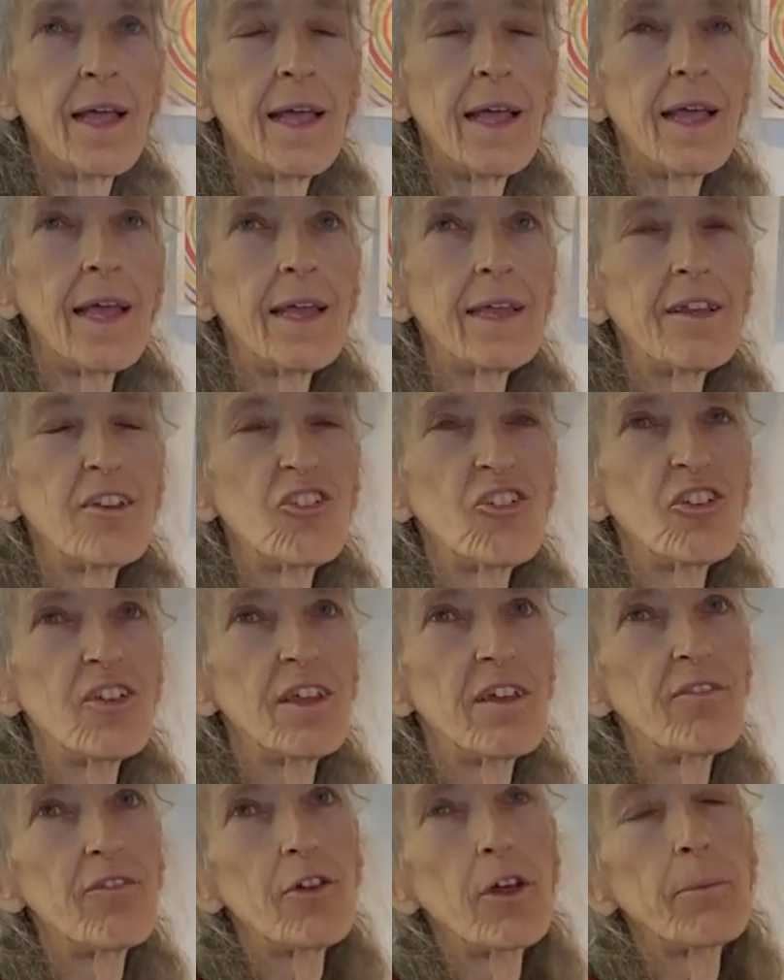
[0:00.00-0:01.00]
And she
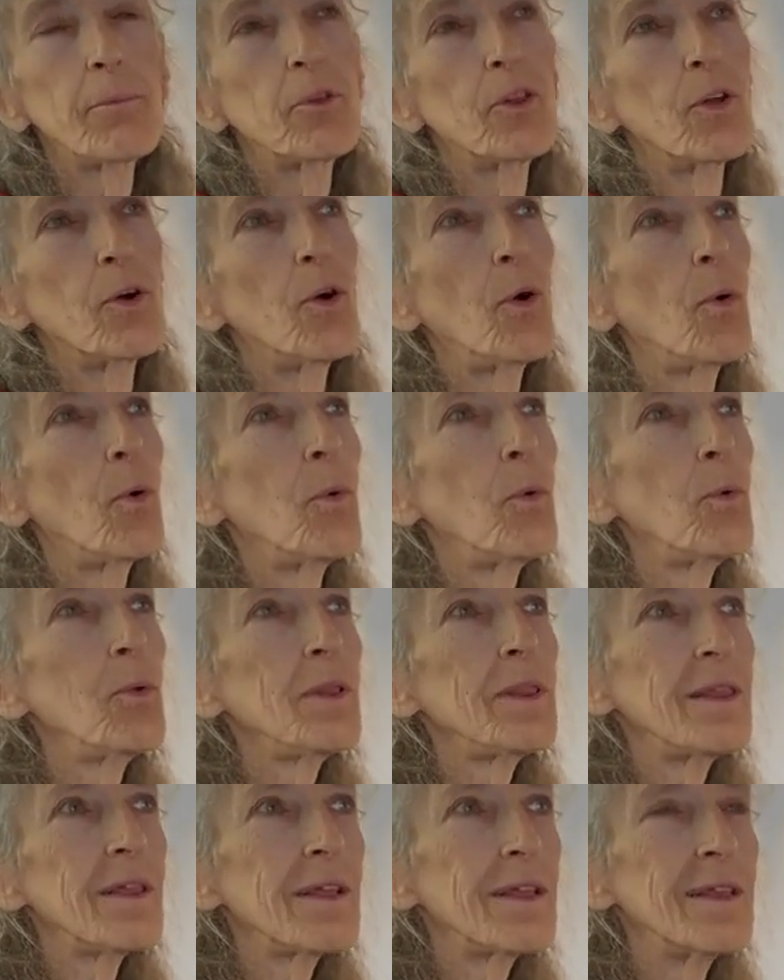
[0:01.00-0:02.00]
developed a whole
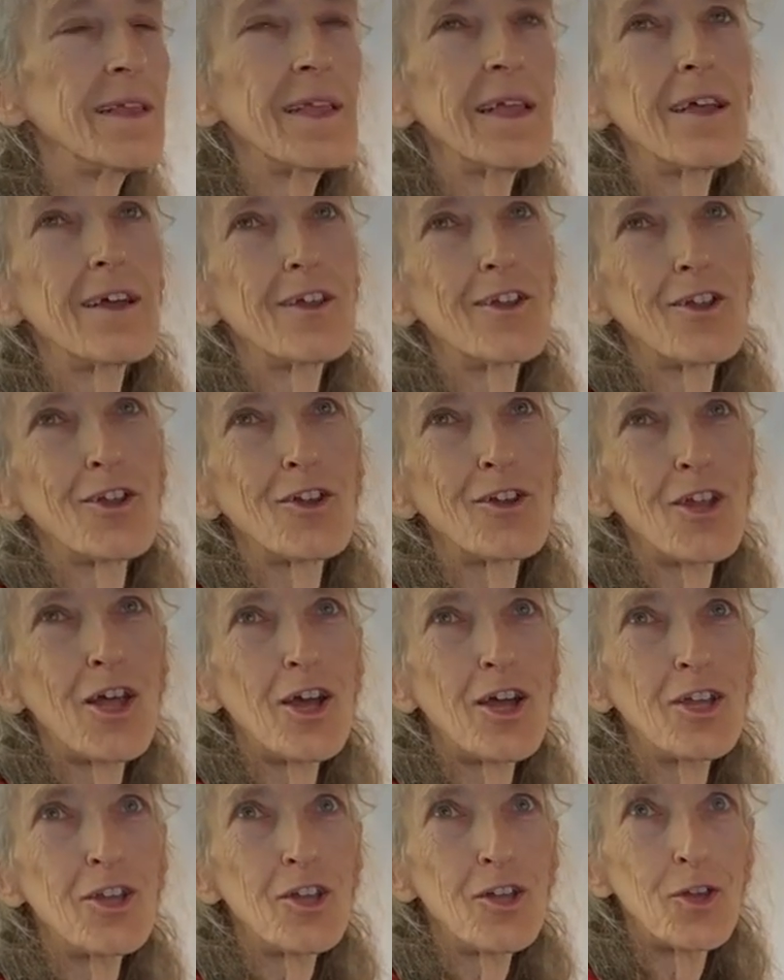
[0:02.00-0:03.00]
technique on an
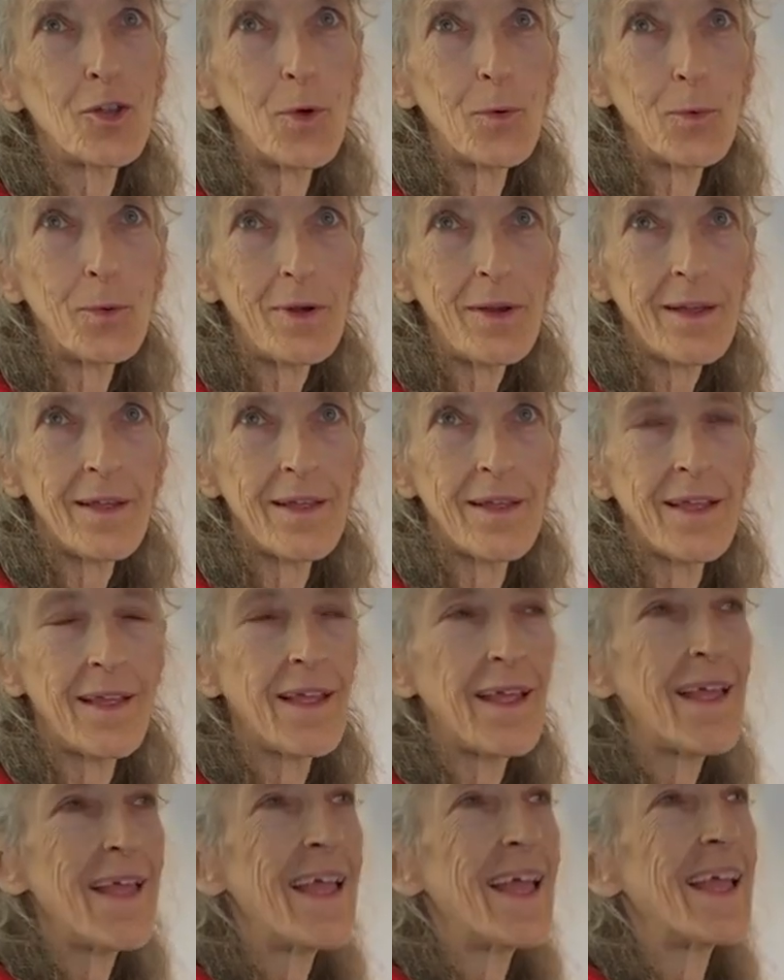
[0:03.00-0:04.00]
undertone.
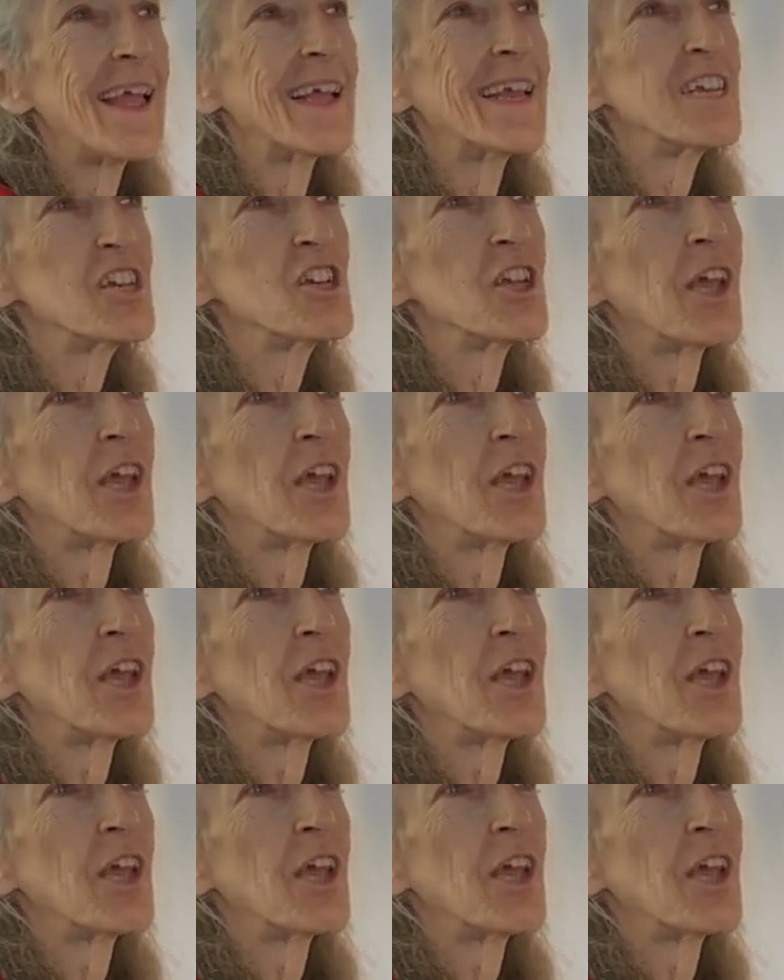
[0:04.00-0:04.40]
And she